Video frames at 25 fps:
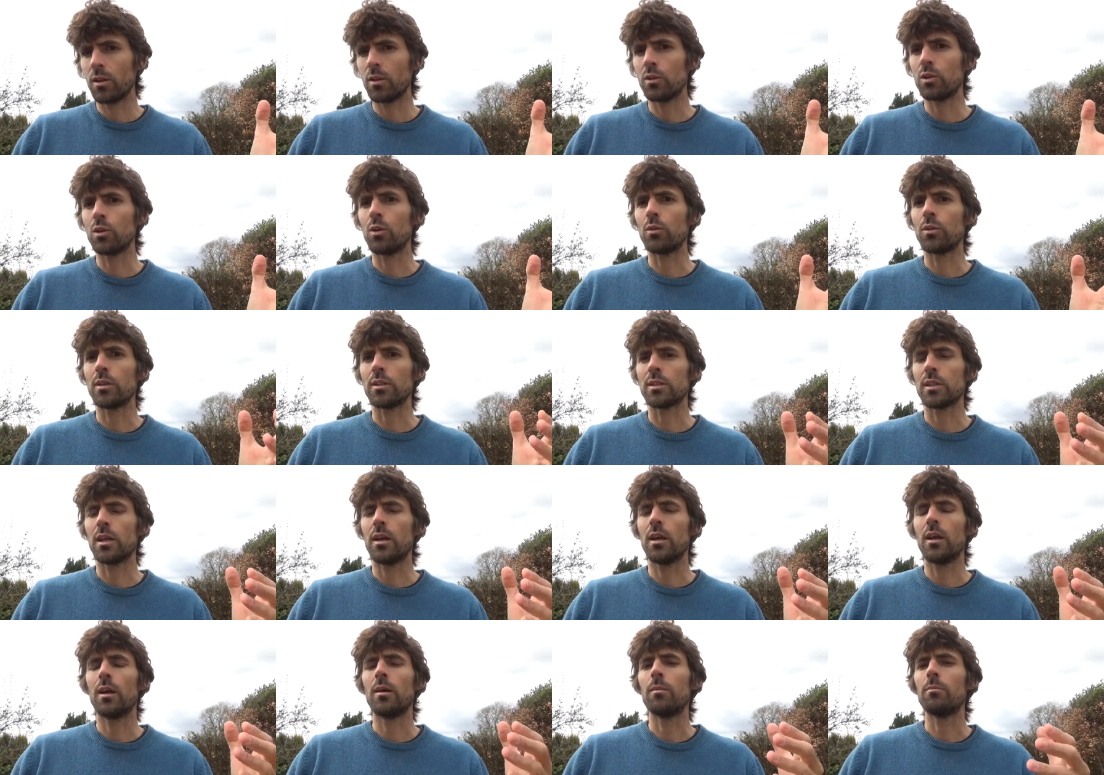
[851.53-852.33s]
known
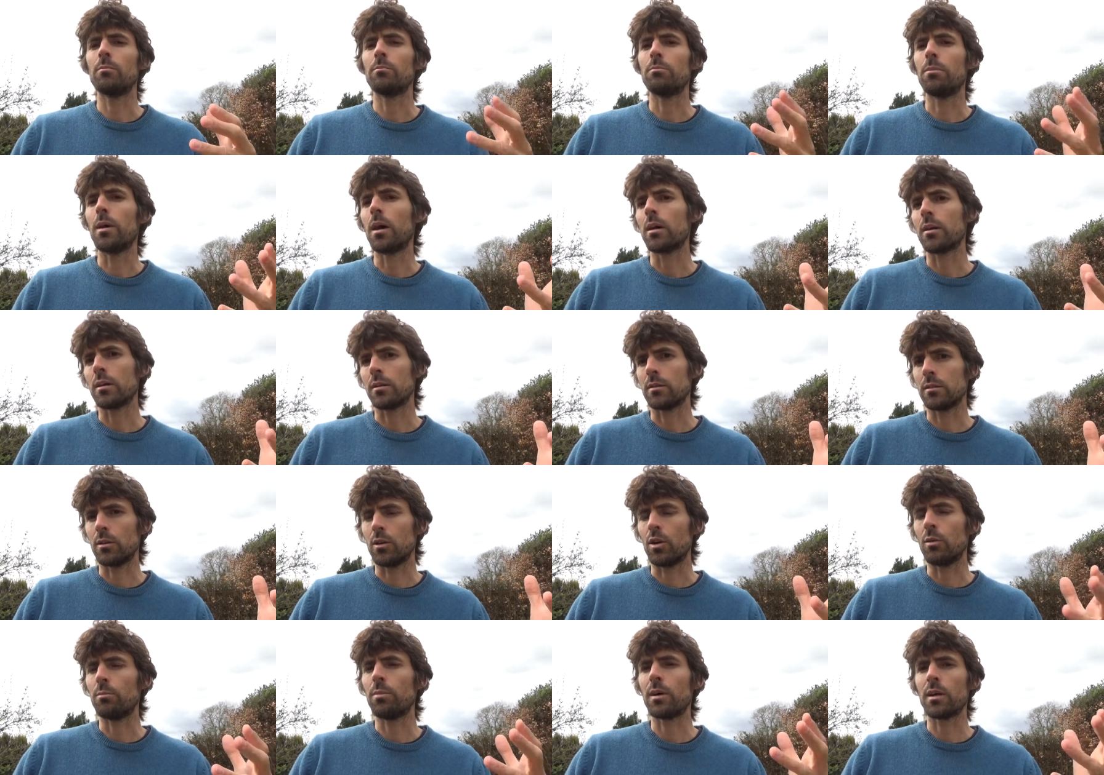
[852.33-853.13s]
as
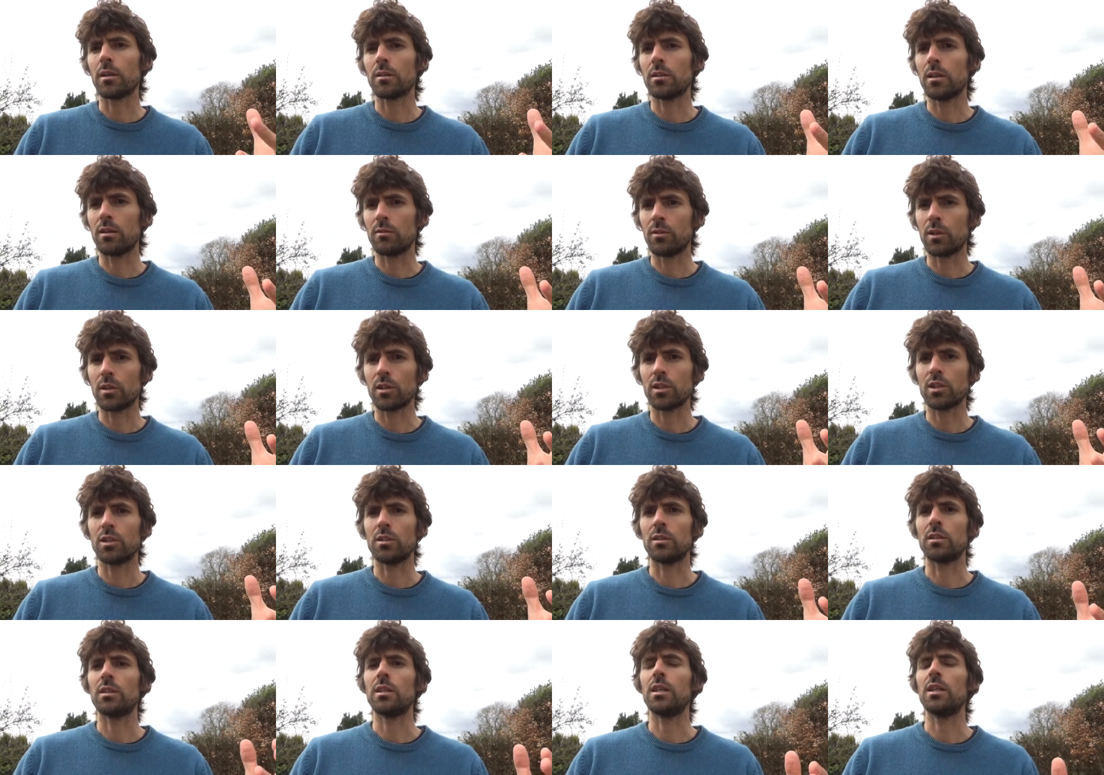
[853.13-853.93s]
Bharata or
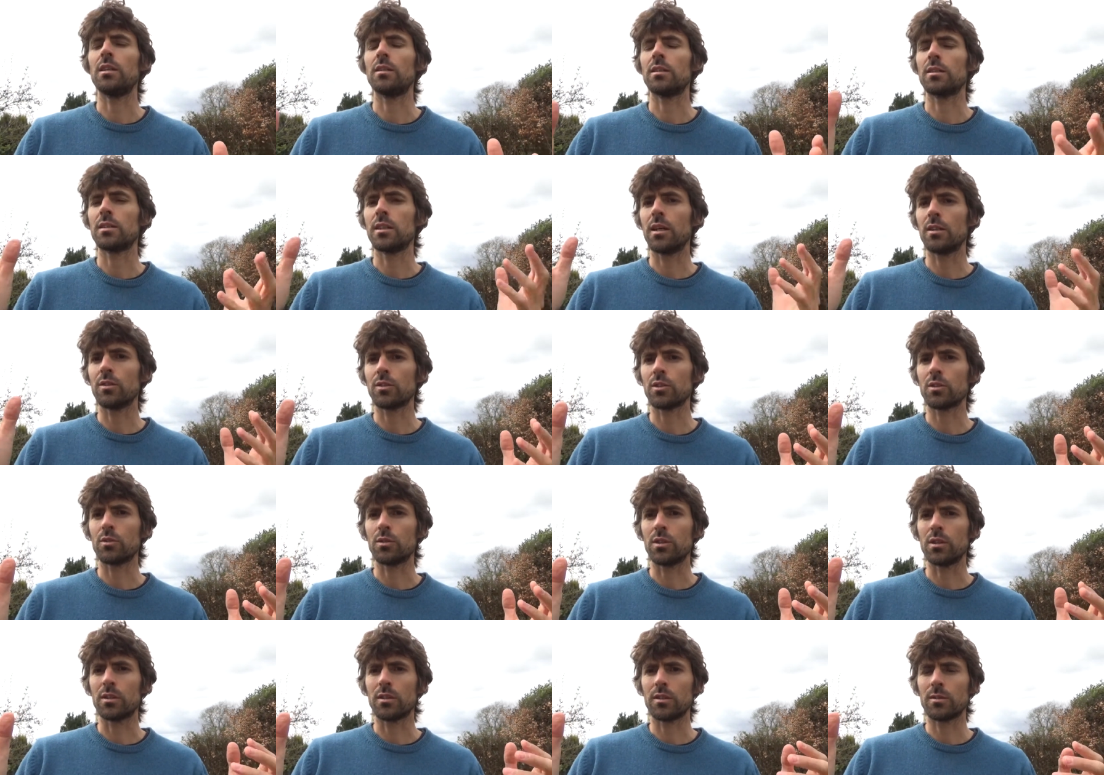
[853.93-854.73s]
Bharatavarsha in
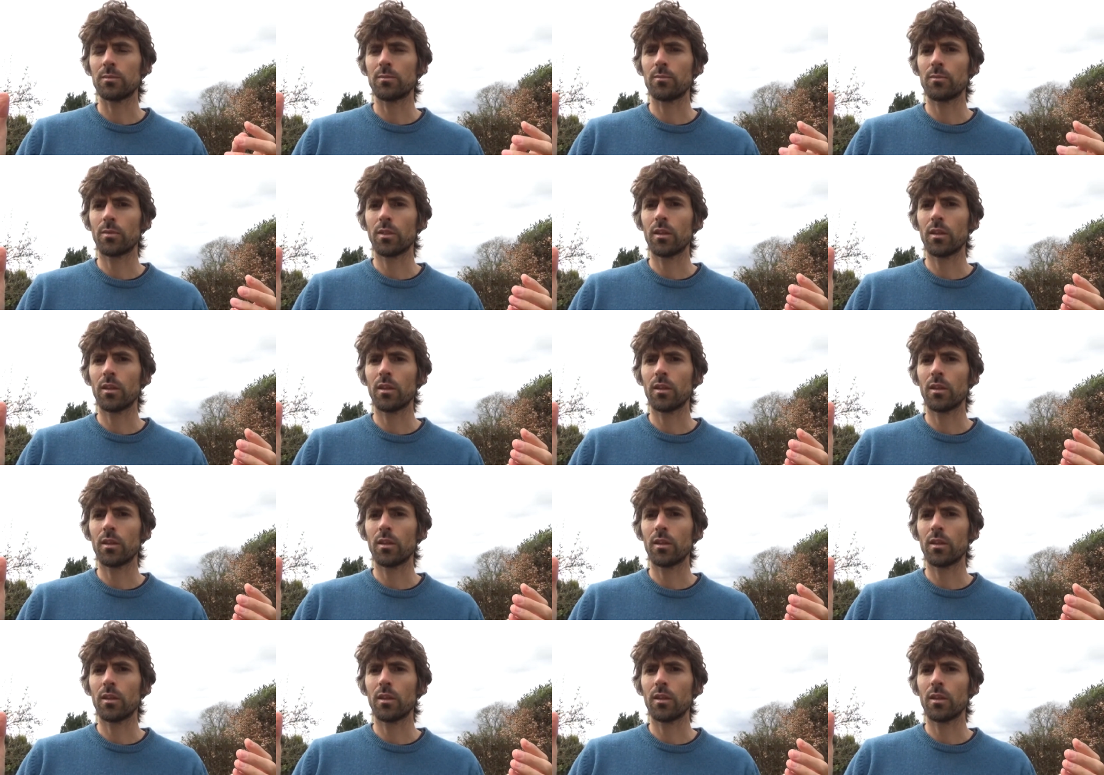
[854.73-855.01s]
Sanskrit,